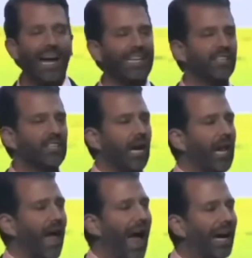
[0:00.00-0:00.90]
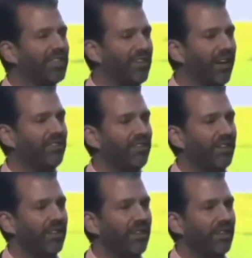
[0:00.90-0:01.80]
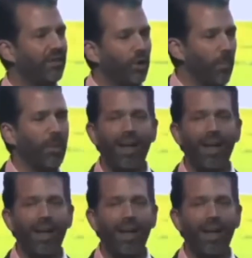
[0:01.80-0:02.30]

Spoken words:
I can sell access to the